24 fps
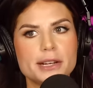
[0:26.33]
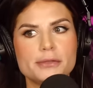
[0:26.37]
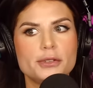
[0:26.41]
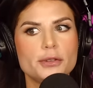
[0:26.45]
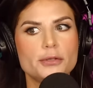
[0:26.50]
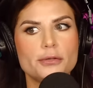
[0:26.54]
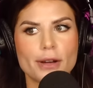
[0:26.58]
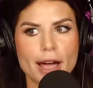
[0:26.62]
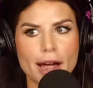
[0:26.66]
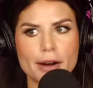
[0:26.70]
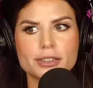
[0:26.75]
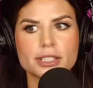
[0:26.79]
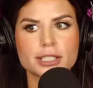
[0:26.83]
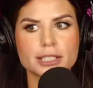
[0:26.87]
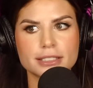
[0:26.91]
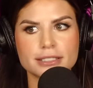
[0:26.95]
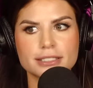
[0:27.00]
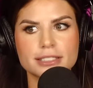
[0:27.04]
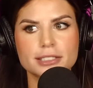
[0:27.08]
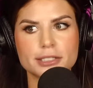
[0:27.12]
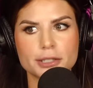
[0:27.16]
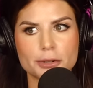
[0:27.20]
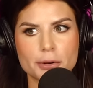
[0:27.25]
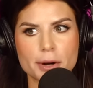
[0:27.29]
If you've ever
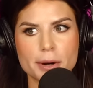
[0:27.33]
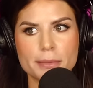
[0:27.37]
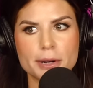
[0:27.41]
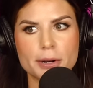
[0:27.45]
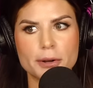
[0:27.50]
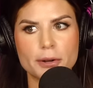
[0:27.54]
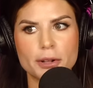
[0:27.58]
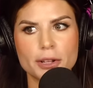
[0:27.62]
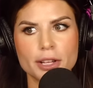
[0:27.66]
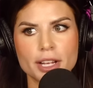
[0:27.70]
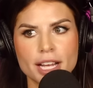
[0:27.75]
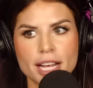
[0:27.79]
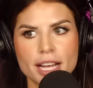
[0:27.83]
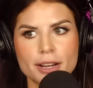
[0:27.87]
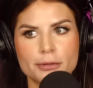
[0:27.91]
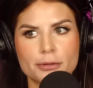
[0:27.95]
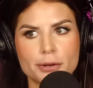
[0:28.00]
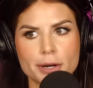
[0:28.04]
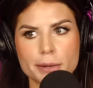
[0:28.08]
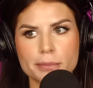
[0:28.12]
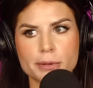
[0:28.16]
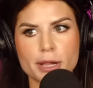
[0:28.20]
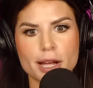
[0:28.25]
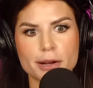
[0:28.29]
listened to Criminal,
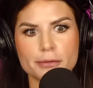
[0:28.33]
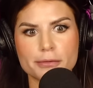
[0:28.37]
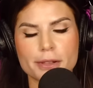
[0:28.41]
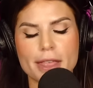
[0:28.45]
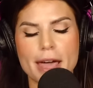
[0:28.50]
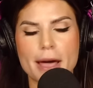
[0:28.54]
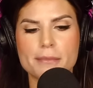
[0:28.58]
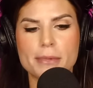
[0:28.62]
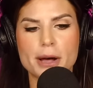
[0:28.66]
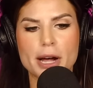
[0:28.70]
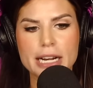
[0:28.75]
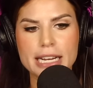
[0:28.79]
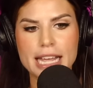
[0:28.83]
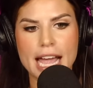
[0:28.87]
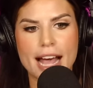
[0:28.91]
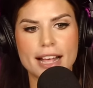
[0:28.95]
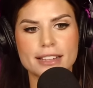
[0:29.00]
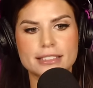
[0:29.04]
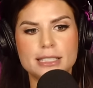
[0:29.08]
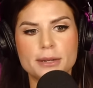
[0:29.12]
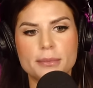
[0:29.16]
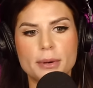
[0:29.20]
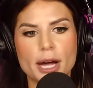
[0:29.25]
free plug for that podcast,